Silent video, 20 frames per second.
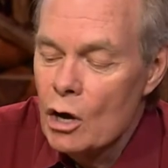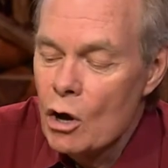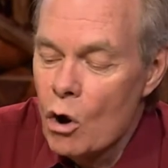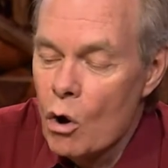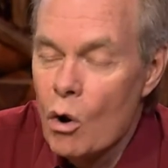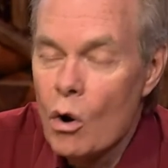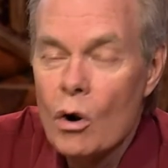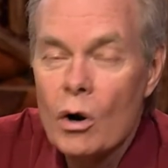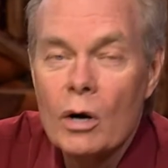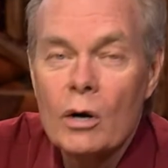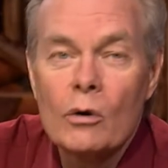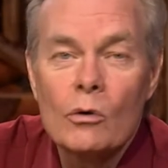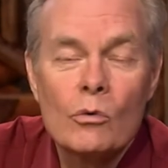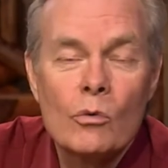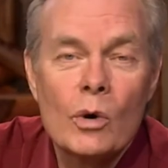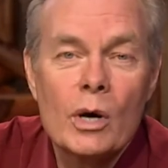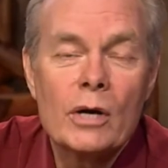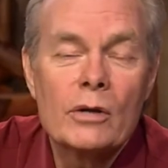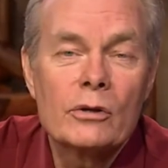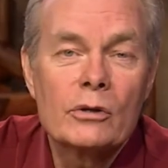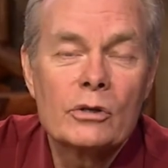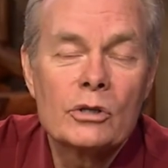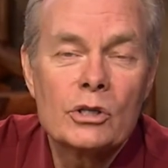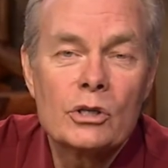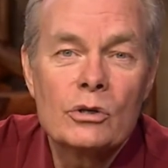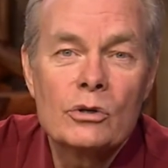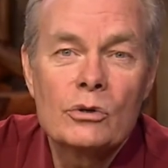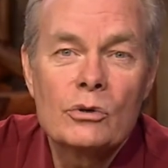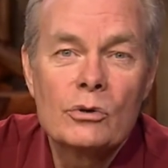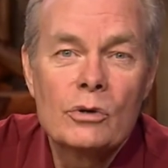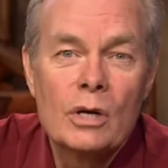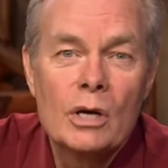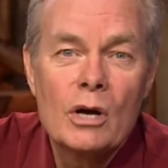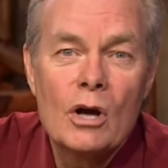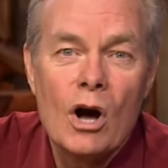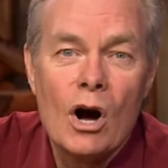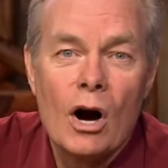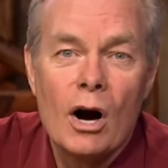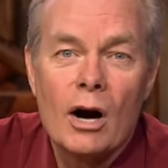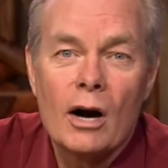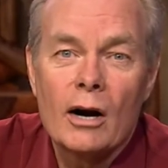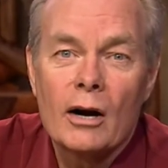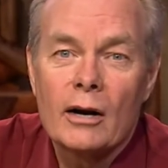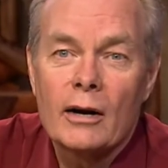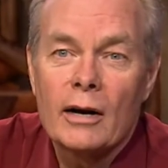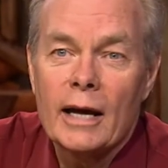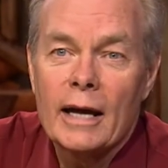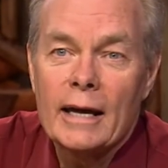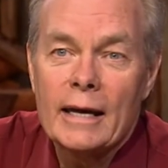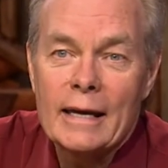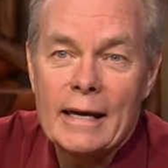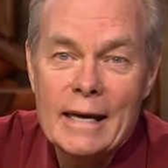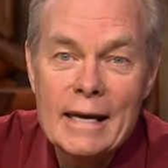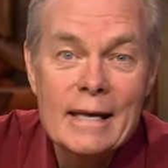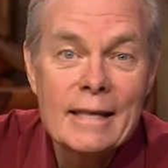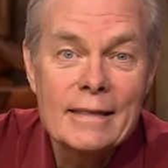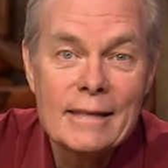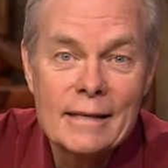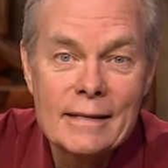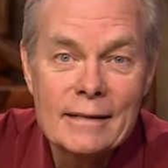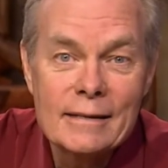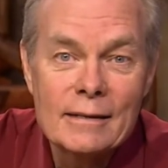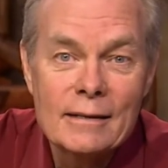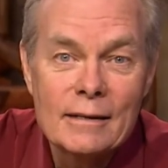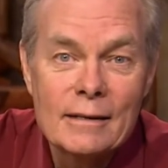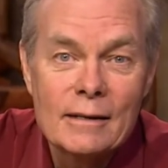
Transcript: or whether you are a heathen,